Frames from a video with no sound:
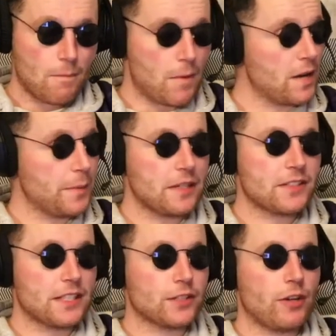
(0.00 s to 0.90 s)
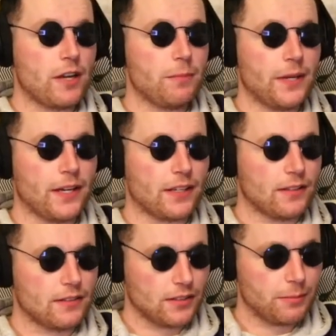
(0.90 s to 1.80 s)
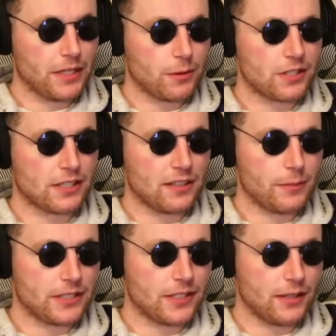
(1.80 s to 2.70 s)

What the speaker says: Might have been a 6th round pick, but he was still in my team.